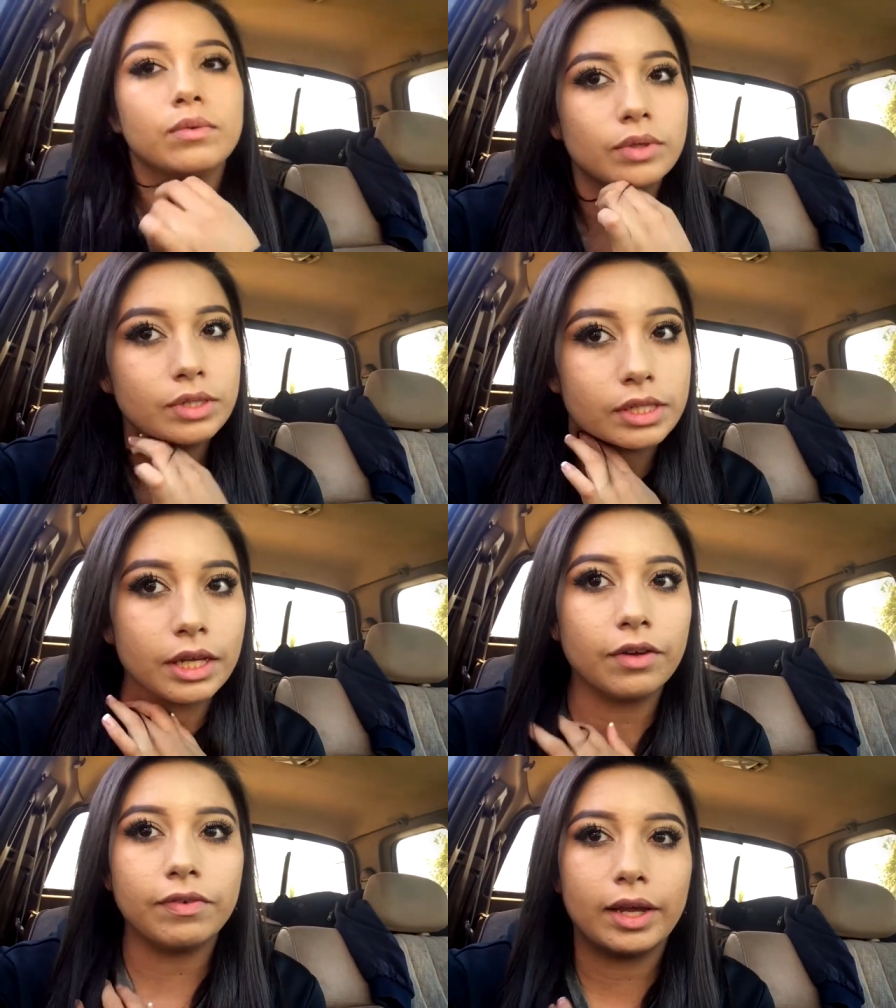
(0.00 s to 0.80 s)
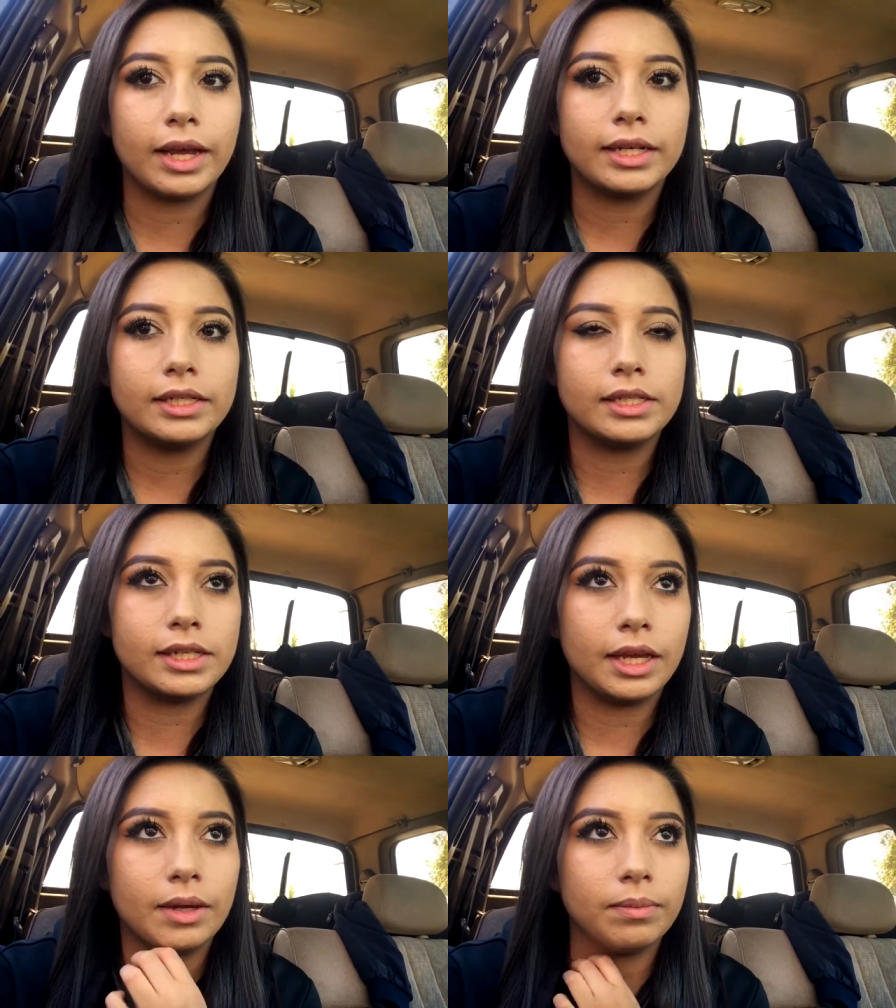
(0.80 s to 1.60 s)
we'll see if I get to
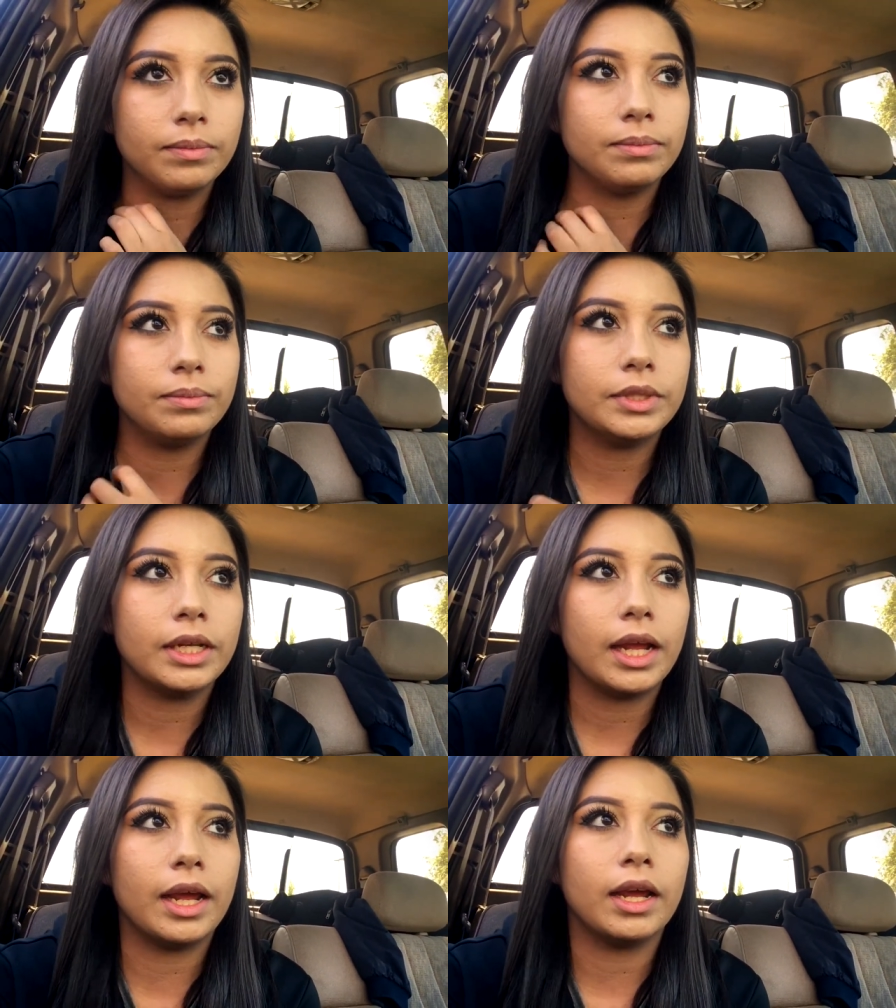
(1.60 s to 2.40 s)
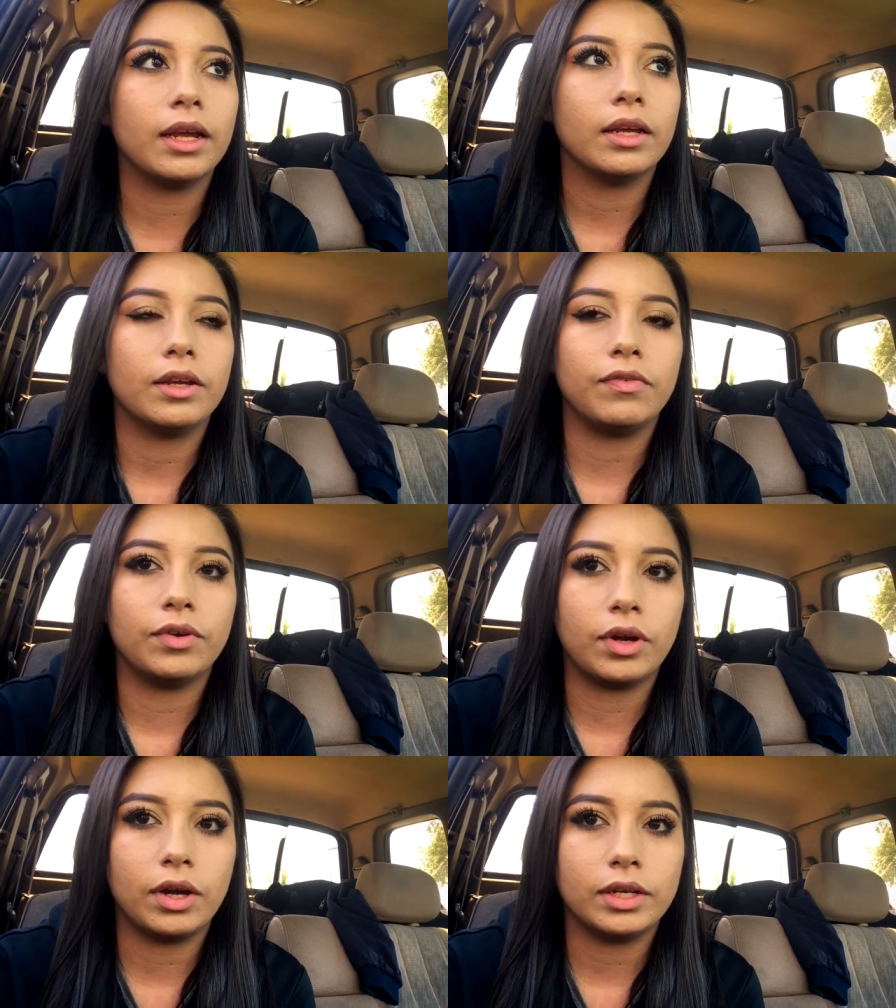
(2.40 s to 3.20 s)
see him today, if
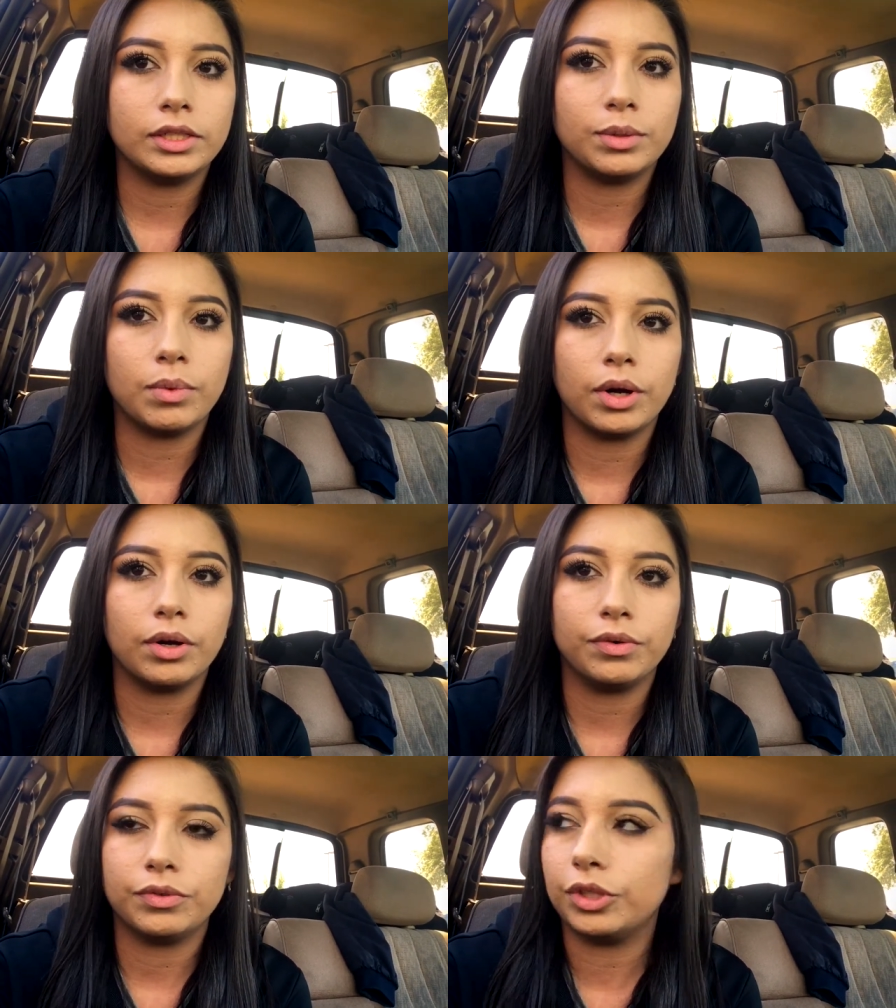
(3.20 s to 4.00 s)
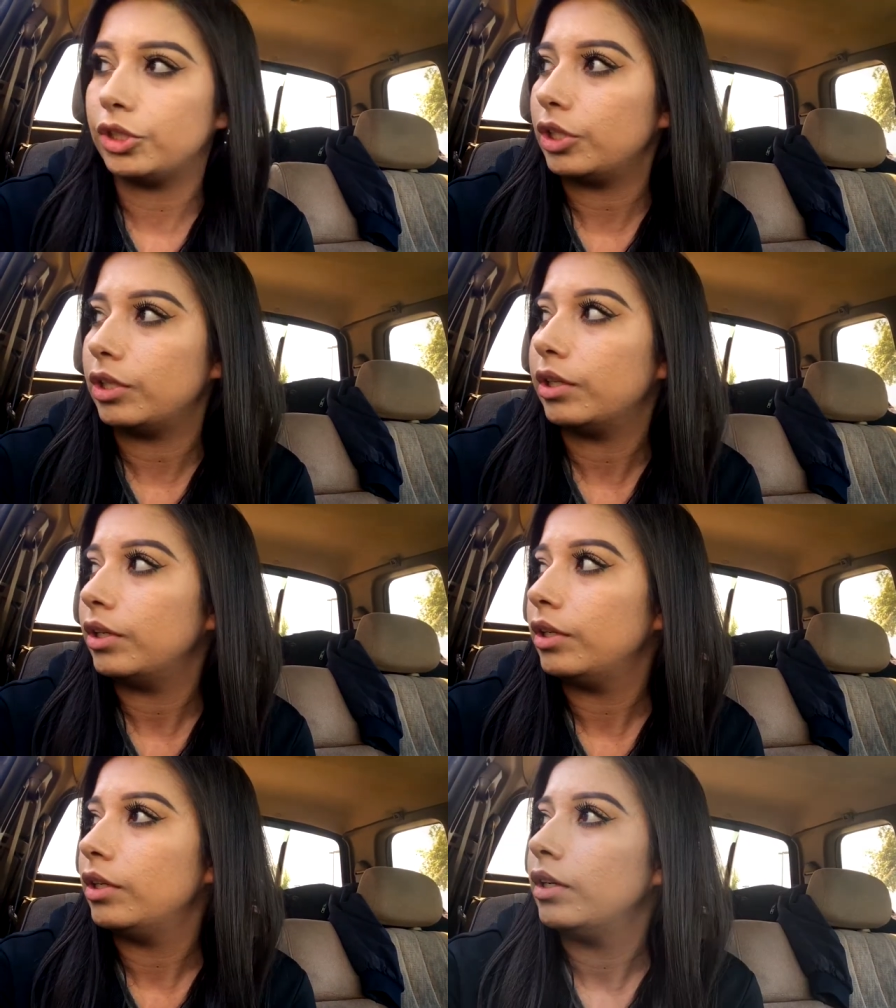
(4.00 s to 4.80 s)
not tomorrow for sure.
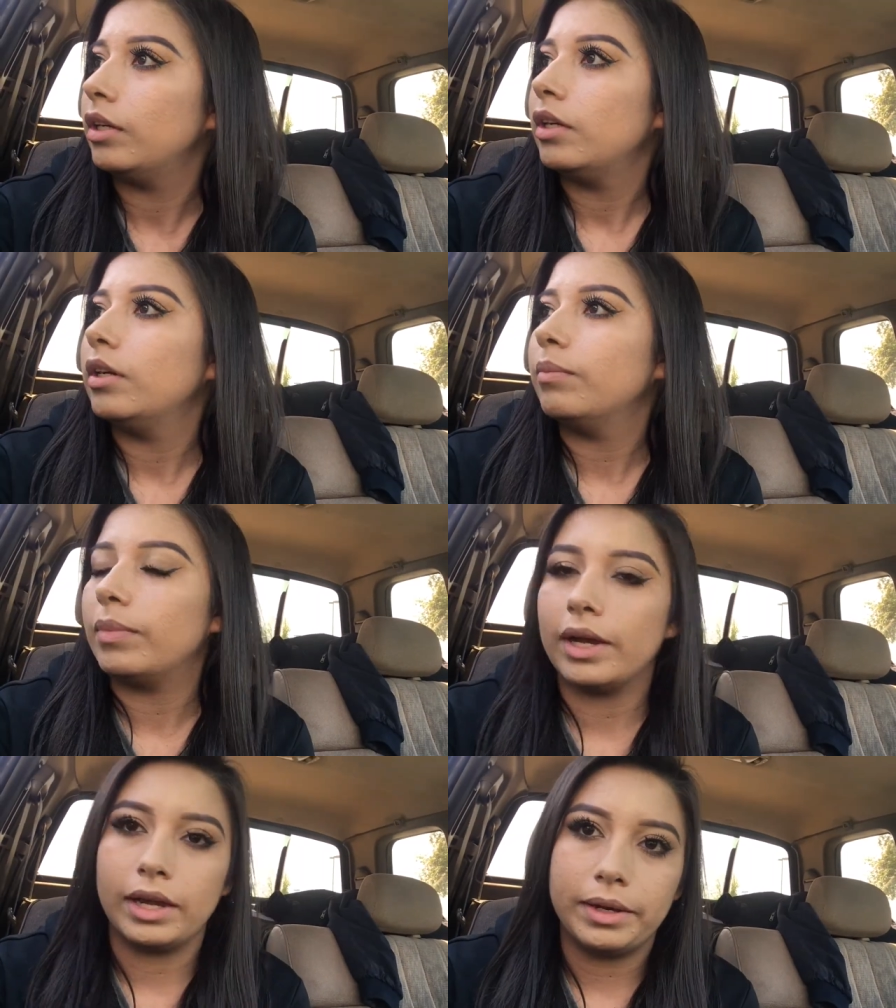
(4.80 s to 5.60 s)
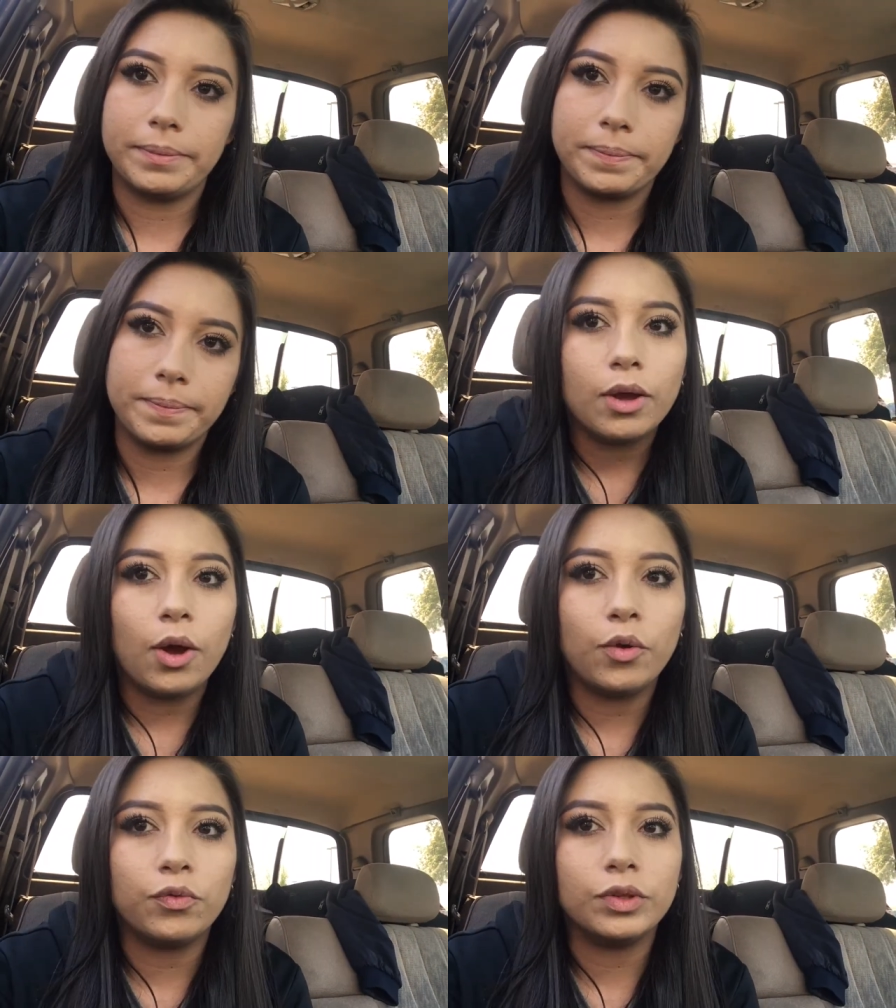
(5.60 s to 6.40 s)
But
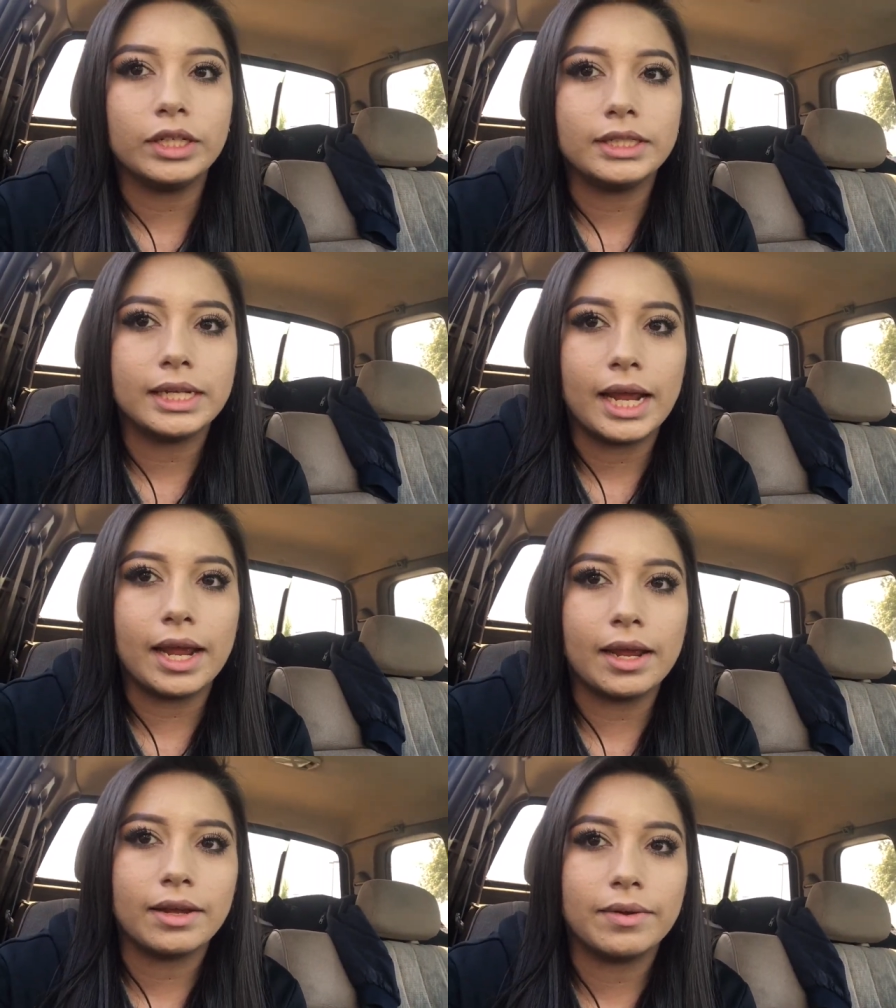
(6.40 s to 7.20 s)
hopefully today.